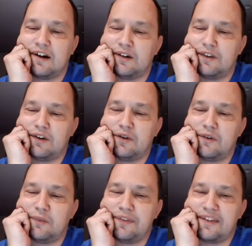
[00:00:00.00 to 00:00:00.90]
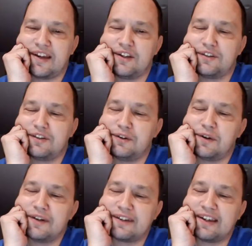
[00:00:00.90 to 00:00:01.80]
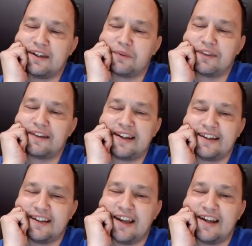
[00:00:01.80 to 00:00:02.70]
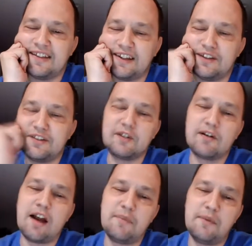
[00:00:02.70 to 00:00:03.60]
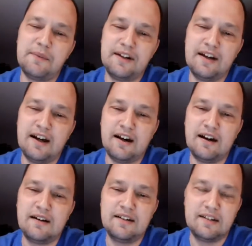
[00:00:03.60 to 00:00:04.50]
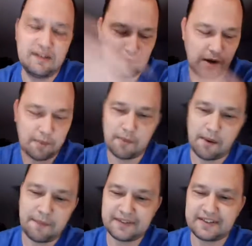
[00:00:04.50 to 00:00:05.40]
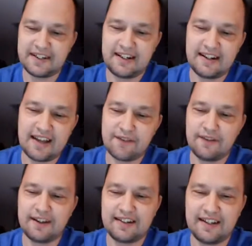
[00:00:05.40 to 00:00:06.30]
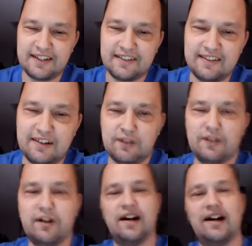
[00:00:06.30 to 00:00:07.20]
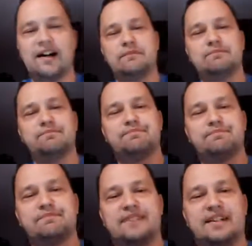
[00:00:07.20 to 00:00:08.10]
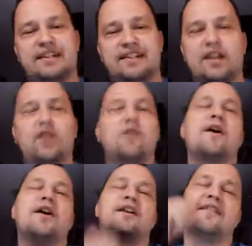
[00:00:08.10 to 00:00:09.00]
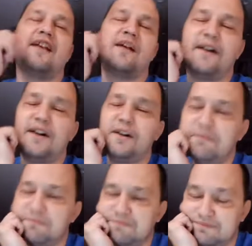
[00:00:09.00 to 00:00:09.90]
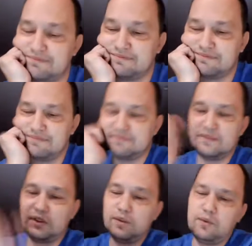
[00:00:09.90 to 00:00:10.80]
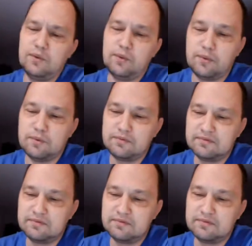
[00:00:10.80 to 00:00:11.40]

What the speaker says: Although the one thing I used to do as a kid with the dandelions, I used to grab them and rub them on my skin and have like a nice little yellow mark down my arm. Ooh.